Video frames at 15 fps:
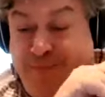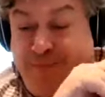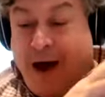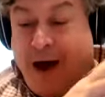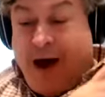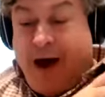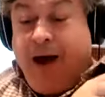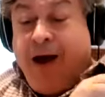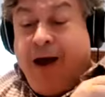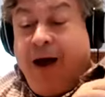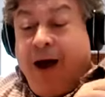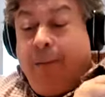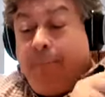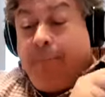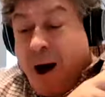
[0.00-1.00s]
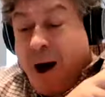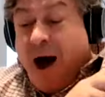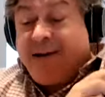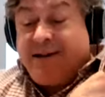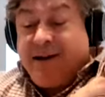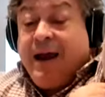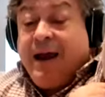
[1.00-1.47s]
uh,
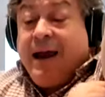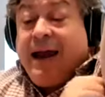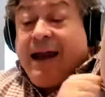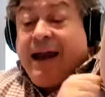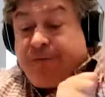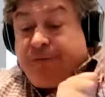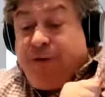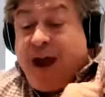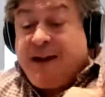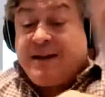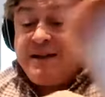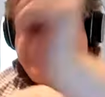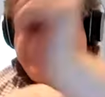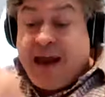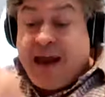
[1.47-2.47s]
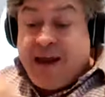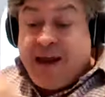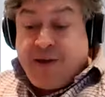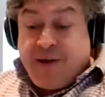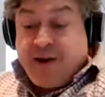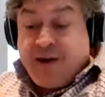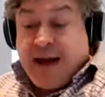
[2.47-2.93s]
but it's fair to say
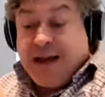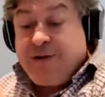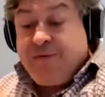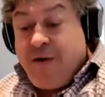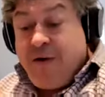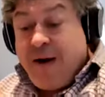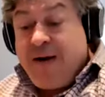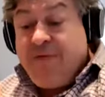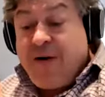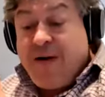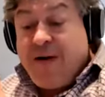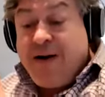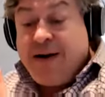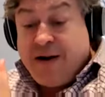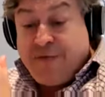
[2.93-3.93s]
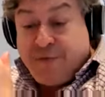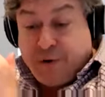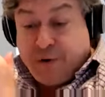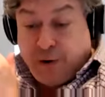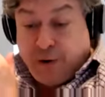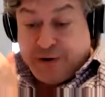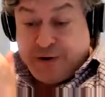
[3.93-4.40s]
that it's very, very
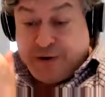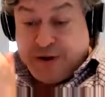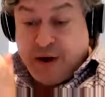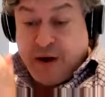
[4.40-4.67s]
difficult